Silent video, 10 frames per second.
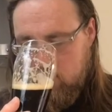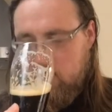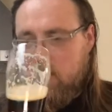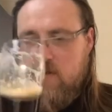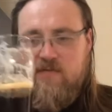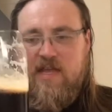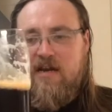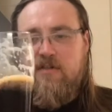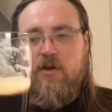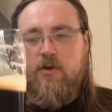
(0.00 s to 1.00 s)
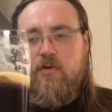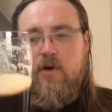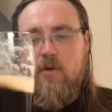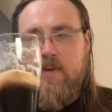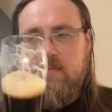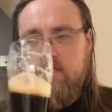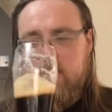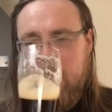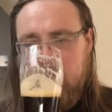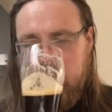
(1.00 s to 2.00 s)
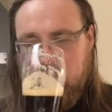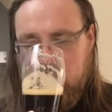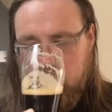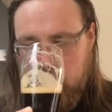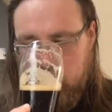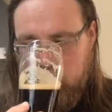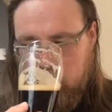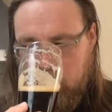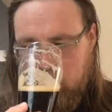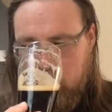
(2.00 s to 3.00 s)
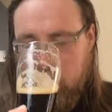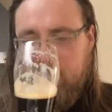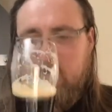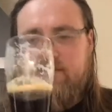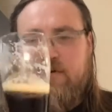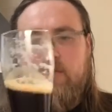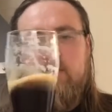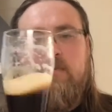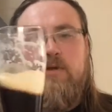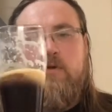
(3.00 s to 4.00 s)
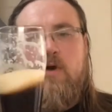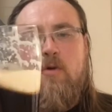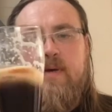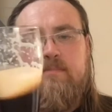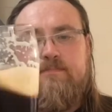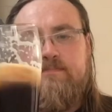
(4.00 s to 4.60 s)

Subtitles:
You don't even get anything on the aroma. You get a bit of fruit on the aroma.